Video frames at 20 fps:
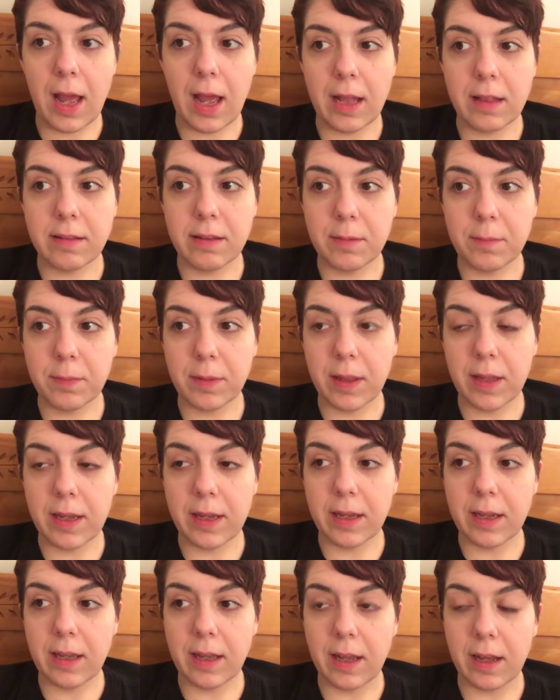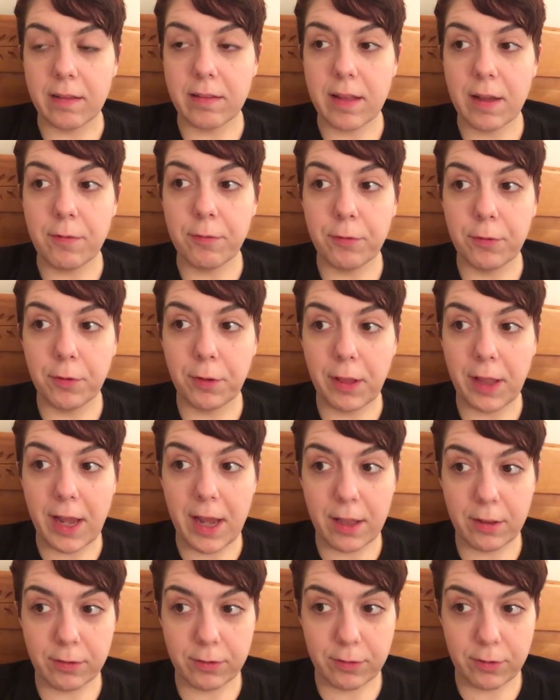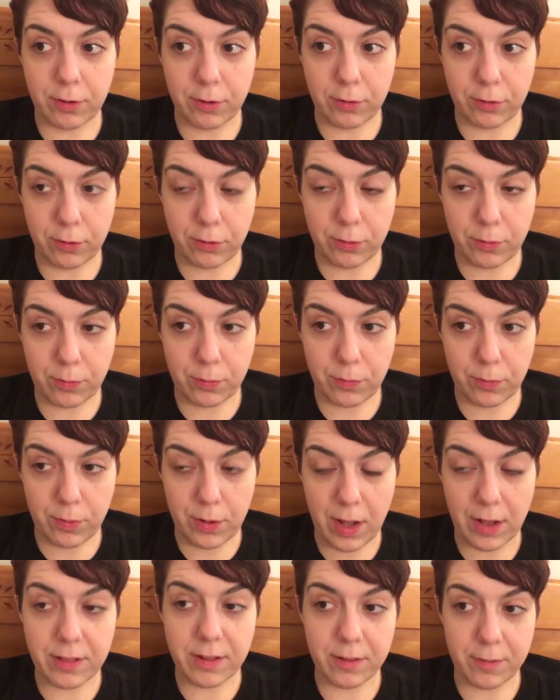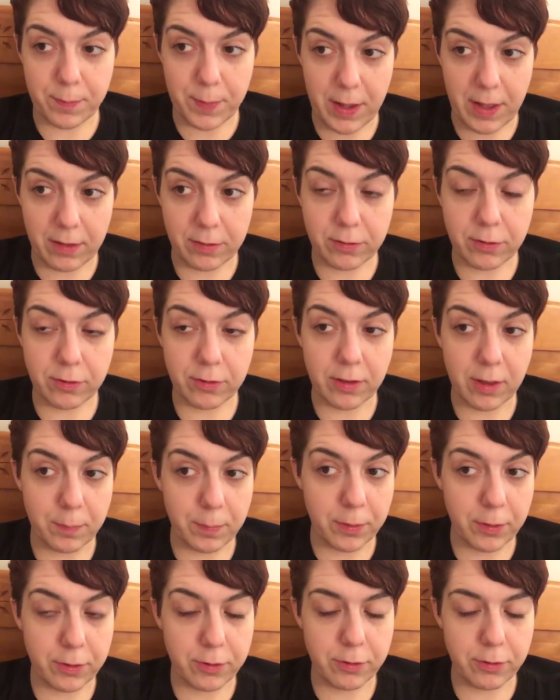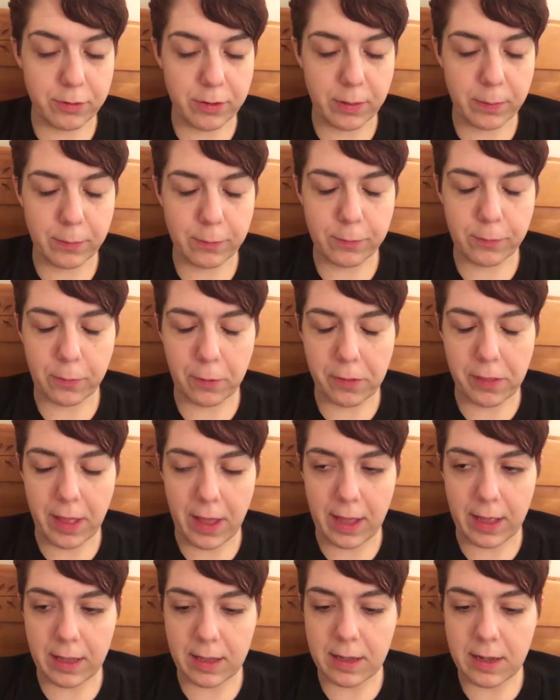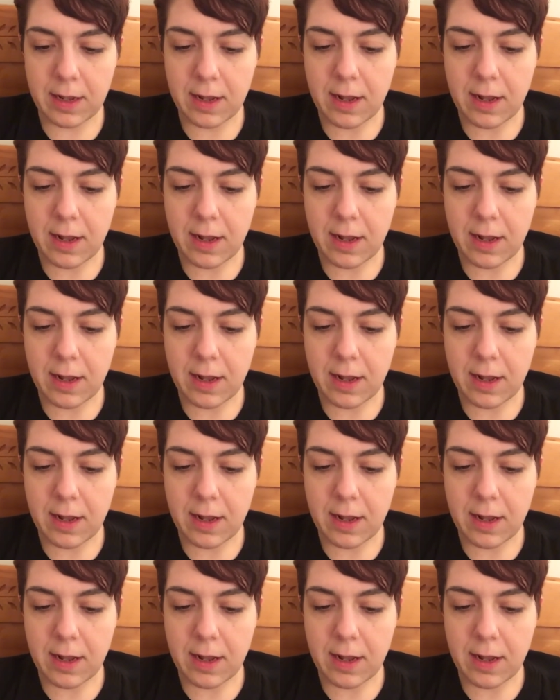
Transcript: It seems like, except for not this past Tuesday, but the Tuesday before that,